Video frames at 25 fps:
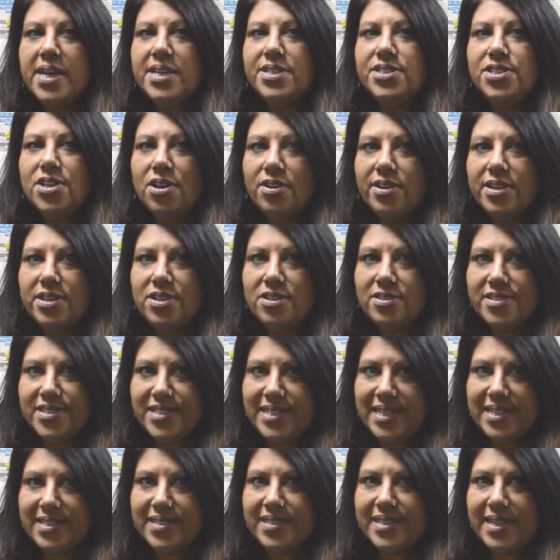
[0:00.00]

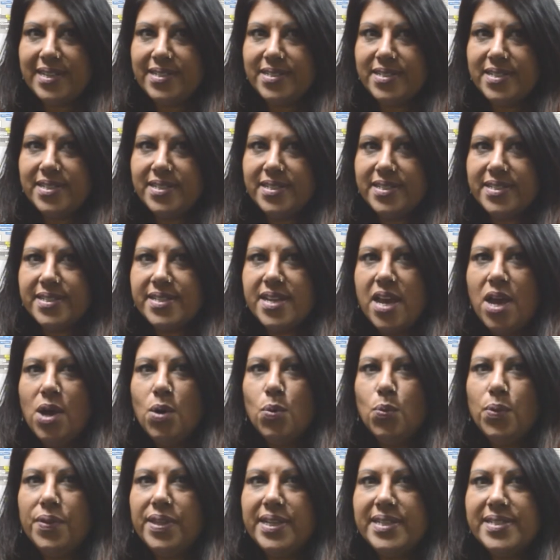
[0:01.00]
diagnostic centres
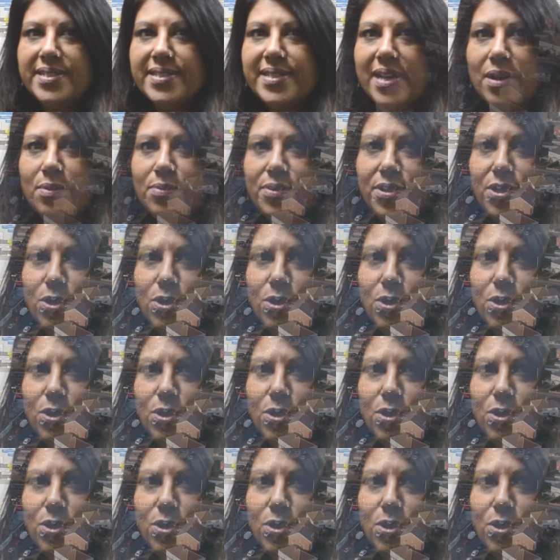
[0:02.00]
within South